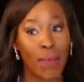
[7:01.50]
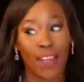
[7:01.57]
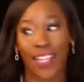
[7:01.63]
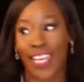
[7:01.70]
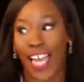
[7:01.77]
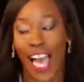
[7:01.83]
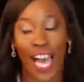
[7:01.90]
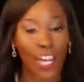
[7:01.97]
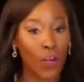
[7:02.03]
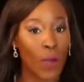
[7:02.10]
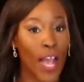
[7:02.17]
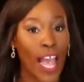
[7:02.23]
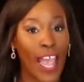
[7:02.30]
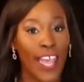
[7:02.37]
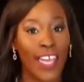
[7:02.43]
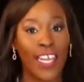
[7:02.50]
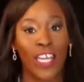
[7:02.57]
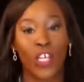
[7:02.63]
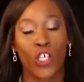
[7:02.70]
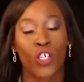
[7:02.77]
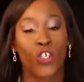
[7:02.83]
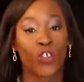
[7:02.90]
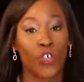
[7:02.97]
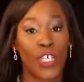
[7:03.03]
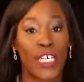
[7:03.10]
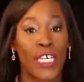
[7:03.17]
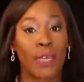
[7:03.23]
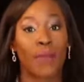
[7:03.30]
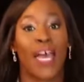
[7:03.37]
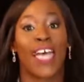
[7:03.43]
like, how do I
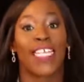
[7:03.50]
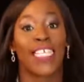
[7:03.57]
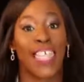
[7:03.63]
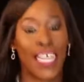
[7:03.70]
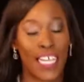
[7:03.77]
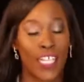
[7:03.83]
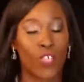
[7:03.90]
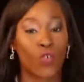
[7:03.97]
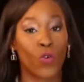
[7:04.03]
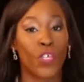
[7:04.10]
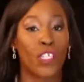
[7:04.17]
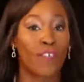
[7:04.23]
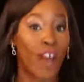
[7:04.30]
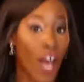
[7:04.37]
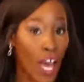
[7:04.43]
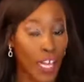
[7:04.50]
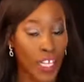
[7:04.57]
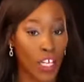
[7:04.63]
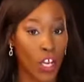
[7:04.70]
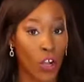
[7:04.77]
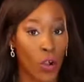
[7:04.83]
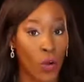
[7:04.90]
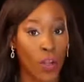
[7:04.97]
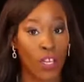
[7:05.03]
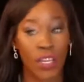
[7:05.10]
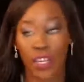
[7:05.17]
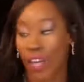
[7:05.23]
stream a second source of audio